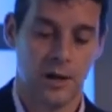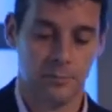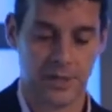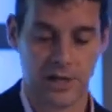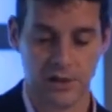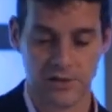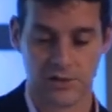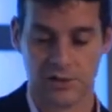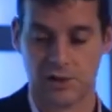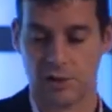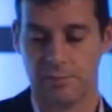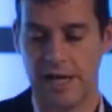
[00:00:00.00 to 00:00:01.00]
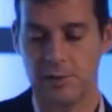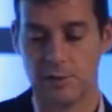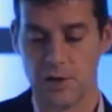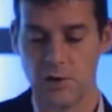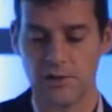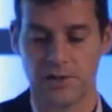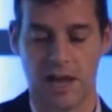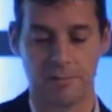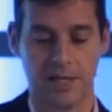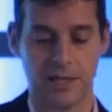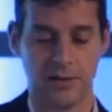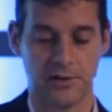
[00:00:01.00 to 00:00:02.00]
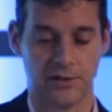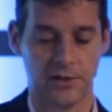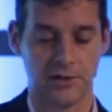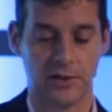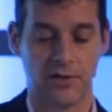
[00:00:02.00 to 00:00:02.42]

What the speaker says: Because compared with non-tablet users,